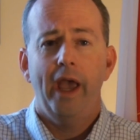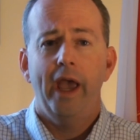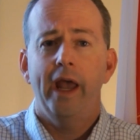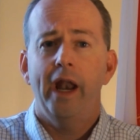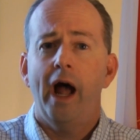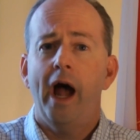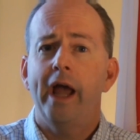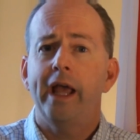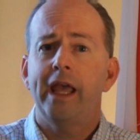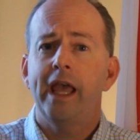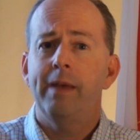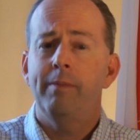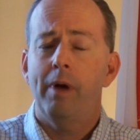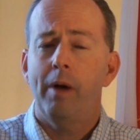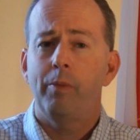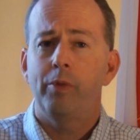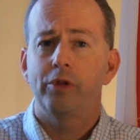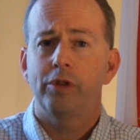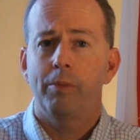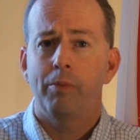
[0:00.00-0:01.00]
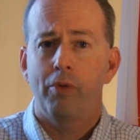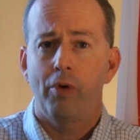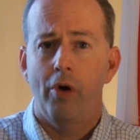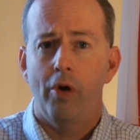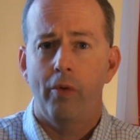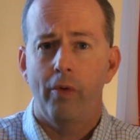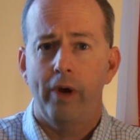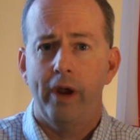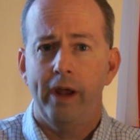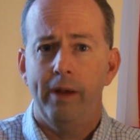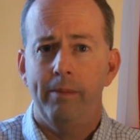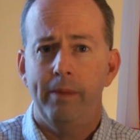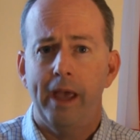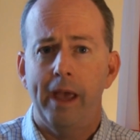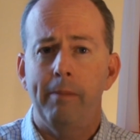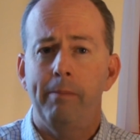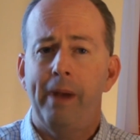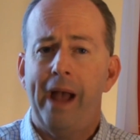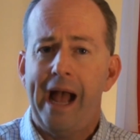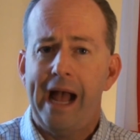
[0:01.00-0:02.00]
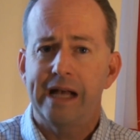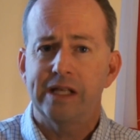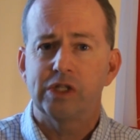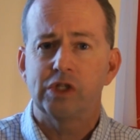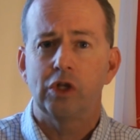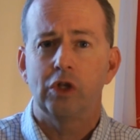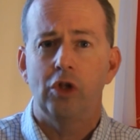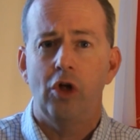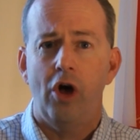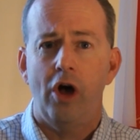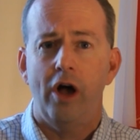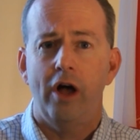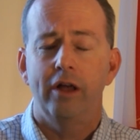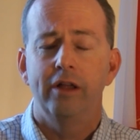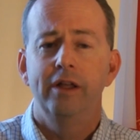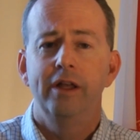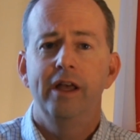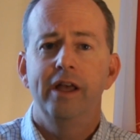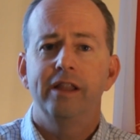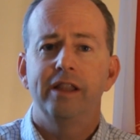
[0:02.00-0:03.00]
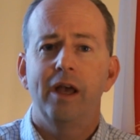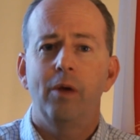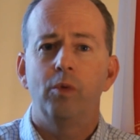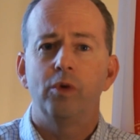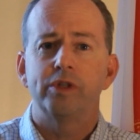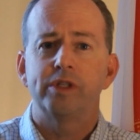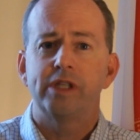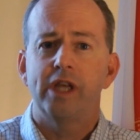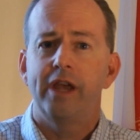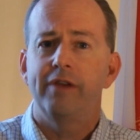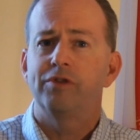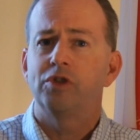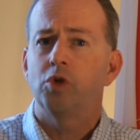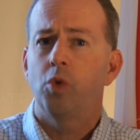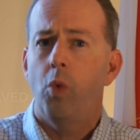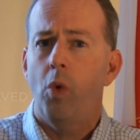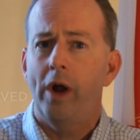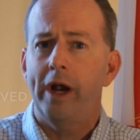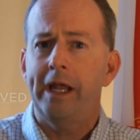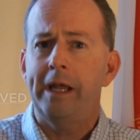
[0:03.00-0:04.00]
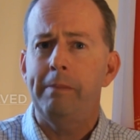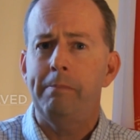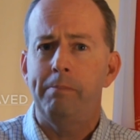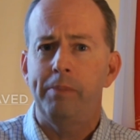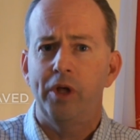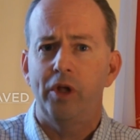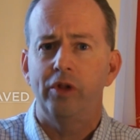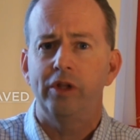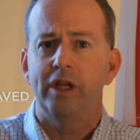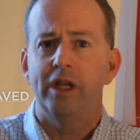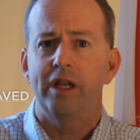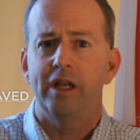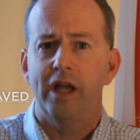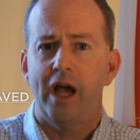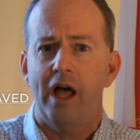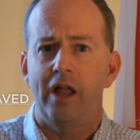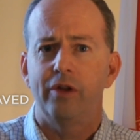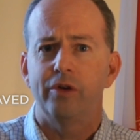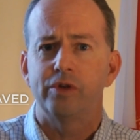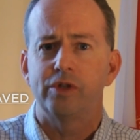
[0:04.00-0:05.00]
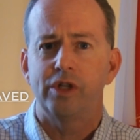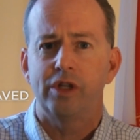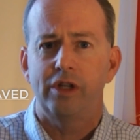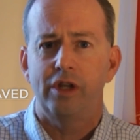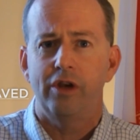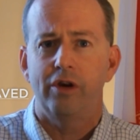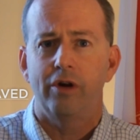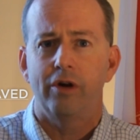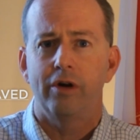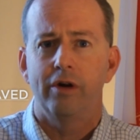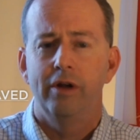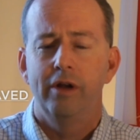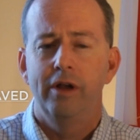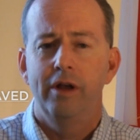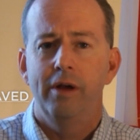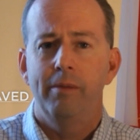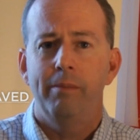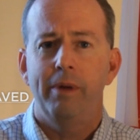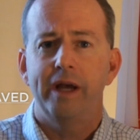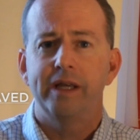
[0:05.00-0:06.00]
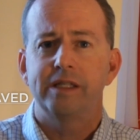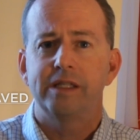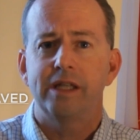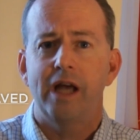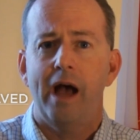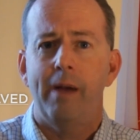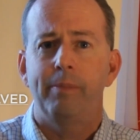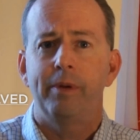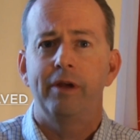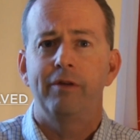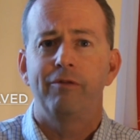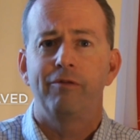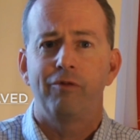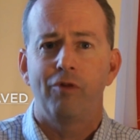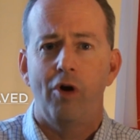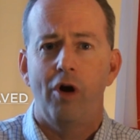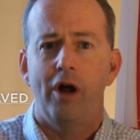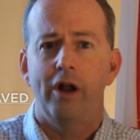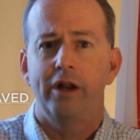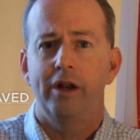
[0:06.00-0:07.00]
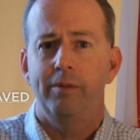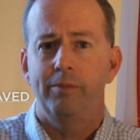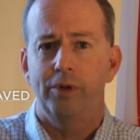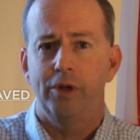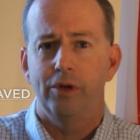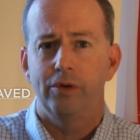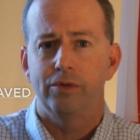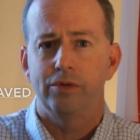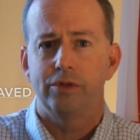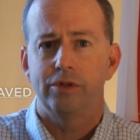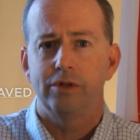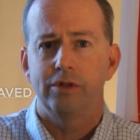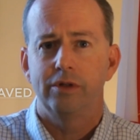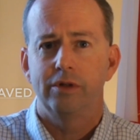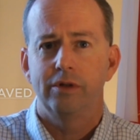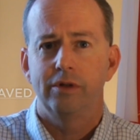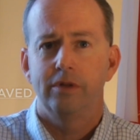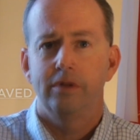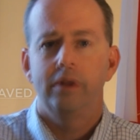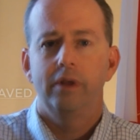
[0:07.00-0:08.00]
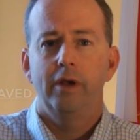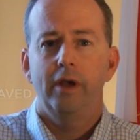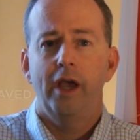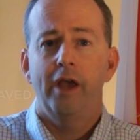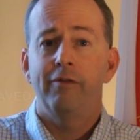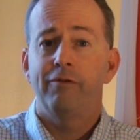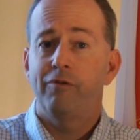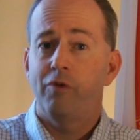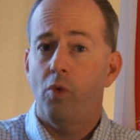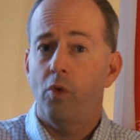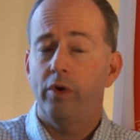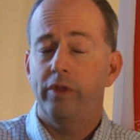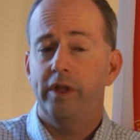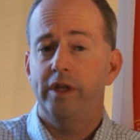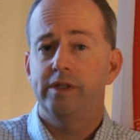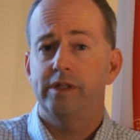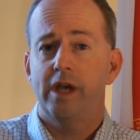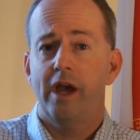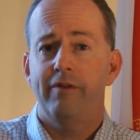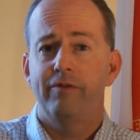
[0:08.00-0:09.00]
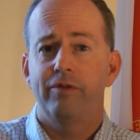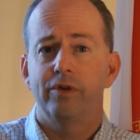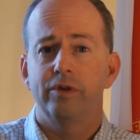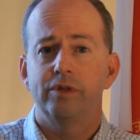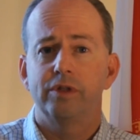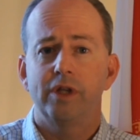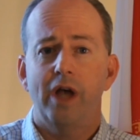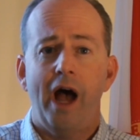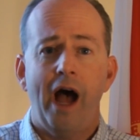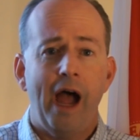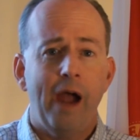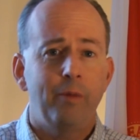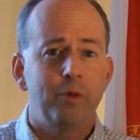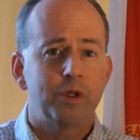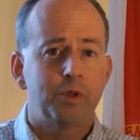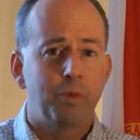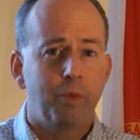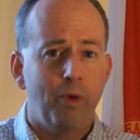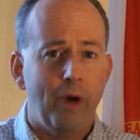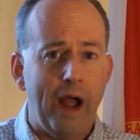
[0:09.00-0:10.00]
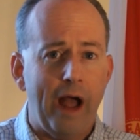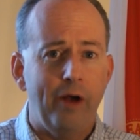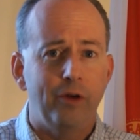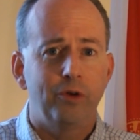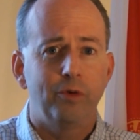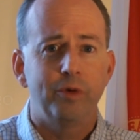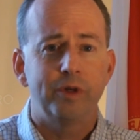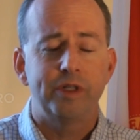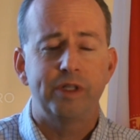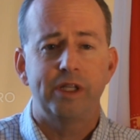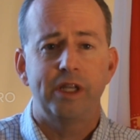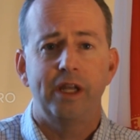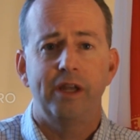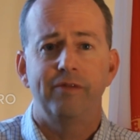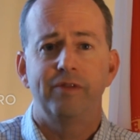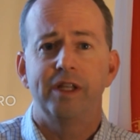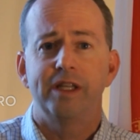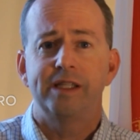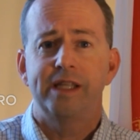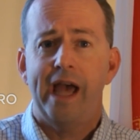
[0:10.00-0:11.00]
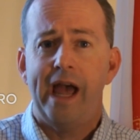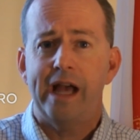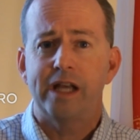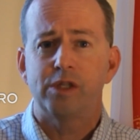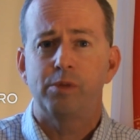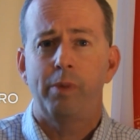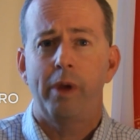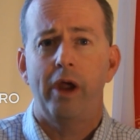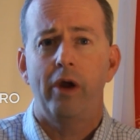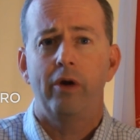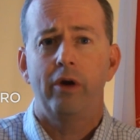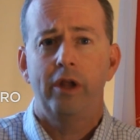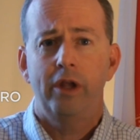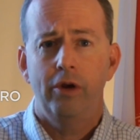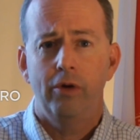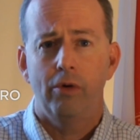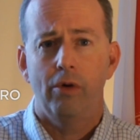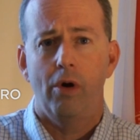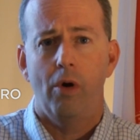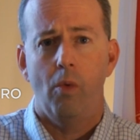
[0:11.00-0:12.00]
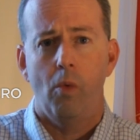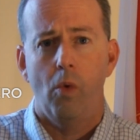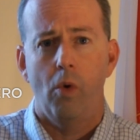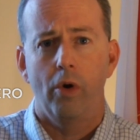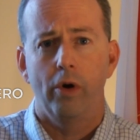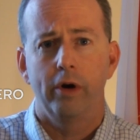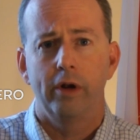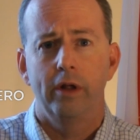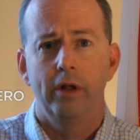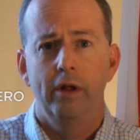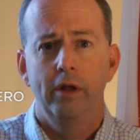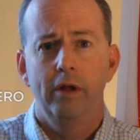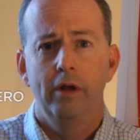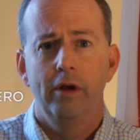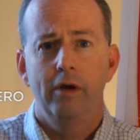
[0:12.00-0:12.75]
And I came up with a program and passed a law that will save $20 billion a year by stopping fraud and abuse. And for these efforts, I was proud to receive the Taxpayer Hero Award